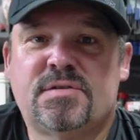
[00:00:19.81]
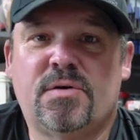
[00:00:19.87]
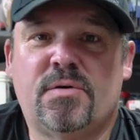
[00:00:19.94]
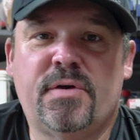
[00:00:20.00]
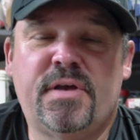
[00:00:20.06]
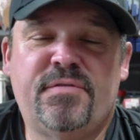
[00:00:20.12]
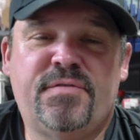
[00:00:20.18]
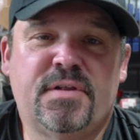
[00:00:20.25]

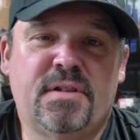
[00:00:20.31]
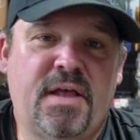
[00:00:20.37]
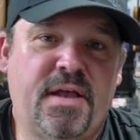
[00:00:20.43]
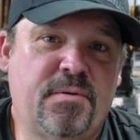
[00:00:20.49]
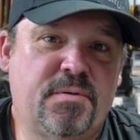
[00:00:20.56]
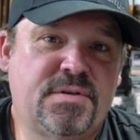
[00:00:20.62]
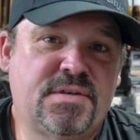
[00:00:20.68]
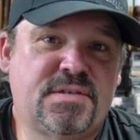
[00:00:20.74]
So if you
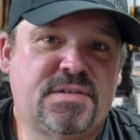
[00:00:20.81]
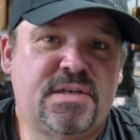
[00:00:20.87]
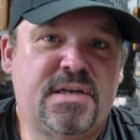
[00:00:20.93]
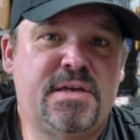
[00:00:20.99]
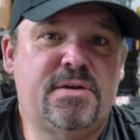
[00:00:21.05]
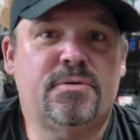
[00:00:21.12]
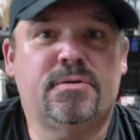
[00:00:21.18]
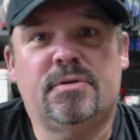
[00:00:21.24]
like what you
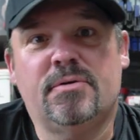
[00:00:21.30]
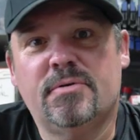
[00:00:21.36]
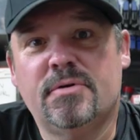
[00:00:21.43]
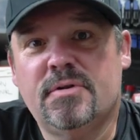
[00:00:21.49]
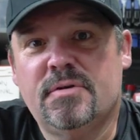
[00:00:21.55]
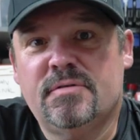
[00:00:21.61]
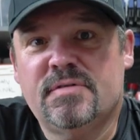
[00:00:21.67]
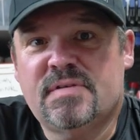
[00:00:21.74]
see or
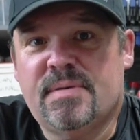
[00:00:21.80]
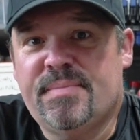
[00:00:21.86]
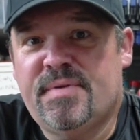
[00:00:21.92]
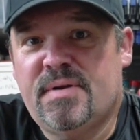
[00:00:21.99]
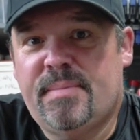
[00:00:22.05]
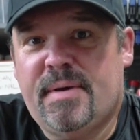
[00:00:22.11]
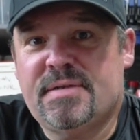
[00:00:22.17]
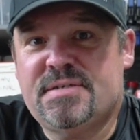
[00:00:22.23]
learn a little
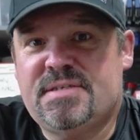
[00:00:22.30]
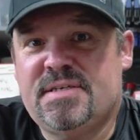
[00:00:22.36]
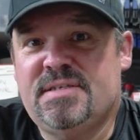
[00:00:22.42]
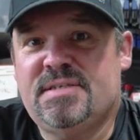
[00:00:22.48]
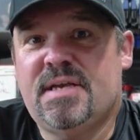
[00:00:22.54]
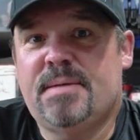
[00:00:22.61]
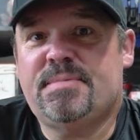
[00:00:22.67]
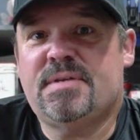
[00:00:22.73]
something about
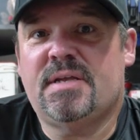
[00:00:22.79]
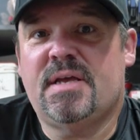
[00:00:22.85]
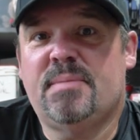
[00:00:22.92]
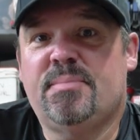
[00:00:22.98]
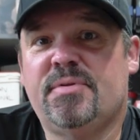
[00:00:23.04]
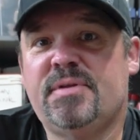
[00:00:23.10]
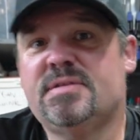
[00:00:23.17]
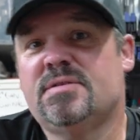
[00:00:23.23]
G-tape
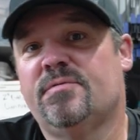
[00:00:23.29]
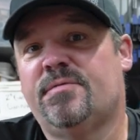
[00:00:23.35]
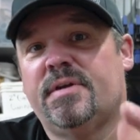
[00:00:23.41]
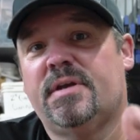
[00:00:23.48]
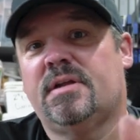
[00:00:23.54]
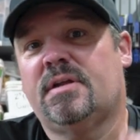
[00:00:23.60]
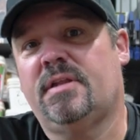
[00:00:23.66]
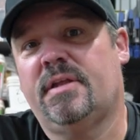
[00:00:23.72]
today, please don't
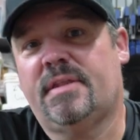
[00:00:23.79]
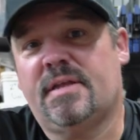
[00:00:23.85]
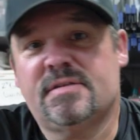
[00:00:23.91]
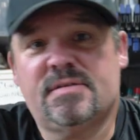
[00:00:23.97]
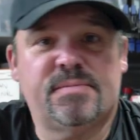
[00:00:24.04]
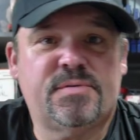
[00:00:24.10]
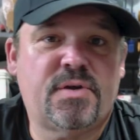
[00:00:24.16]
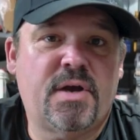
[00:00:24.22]
forget to click
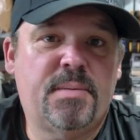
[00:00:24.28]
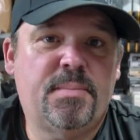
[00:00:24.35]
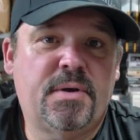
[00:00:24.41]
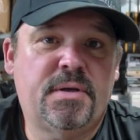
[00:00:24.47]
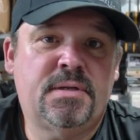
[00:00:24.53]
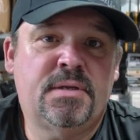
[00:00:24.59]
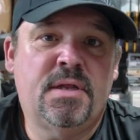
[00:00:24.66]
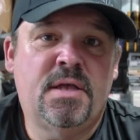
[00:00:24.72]
that subscribe
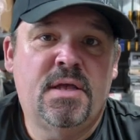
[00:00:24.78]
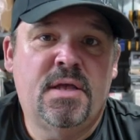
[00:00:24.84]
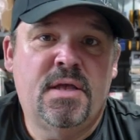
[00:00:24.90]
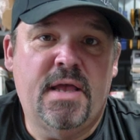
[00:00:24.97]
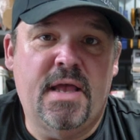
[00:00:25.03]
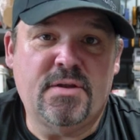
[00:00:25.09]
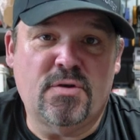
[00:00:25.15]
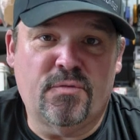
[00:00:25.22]
button
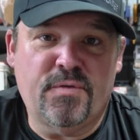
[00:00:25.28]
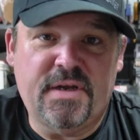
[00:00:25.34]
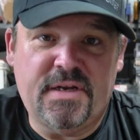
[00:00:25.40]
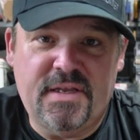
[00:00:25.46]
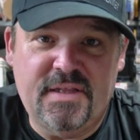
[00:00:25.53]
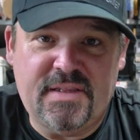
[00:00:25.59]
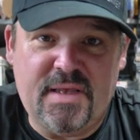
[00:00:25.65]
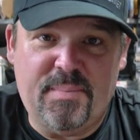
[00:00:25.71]
and don't forget
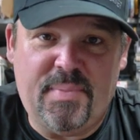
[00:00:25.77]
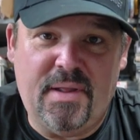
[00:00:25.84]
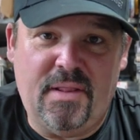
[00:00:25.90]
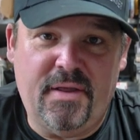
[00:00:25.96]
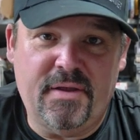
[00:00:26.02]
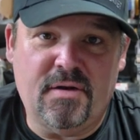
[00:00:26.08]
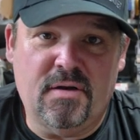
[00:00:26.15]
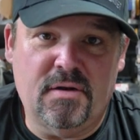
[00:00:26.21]
to hit that
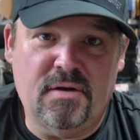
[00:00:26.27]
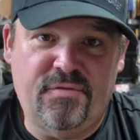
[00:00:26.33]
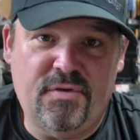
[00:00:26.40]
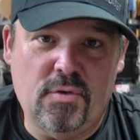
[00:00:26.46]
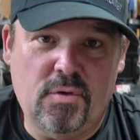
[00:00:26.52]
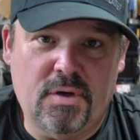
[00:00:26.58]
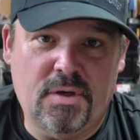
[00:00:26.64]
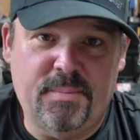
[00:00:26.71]
bell icon if
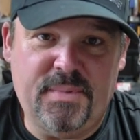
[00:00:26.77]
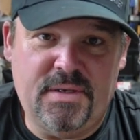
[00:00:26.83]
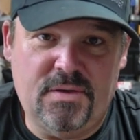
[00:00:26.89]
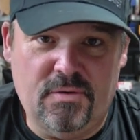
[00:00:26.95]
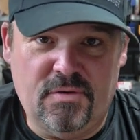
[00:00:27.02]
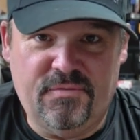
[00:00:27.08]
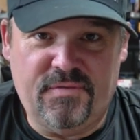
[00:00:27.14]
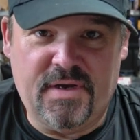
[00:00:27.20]
you want to be
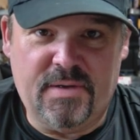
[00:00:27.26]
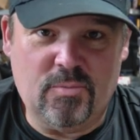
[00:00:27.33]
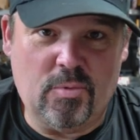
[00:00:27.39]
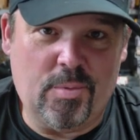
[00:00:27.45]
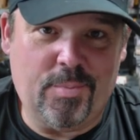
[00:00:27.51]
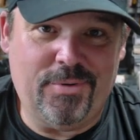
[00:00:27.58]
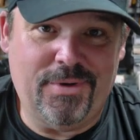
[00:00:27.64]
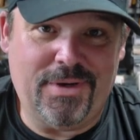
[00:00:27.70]
notified when
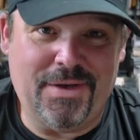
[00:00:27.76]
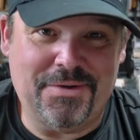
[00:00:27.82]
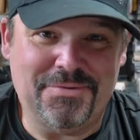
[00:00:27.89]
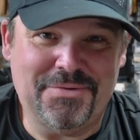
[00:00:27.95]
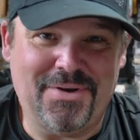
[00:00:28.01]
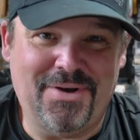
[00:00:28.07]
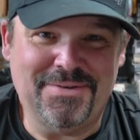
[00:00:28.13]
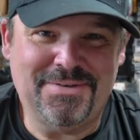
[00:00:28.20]
we're putting out
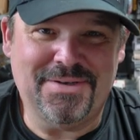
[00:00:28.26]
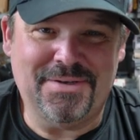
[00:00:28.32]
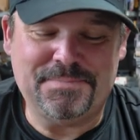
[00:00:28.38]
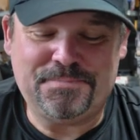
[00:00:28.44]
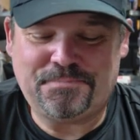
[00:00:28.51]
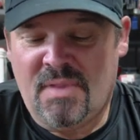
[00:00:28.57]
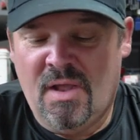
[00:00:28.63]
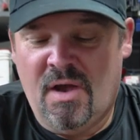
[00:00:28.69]
new content.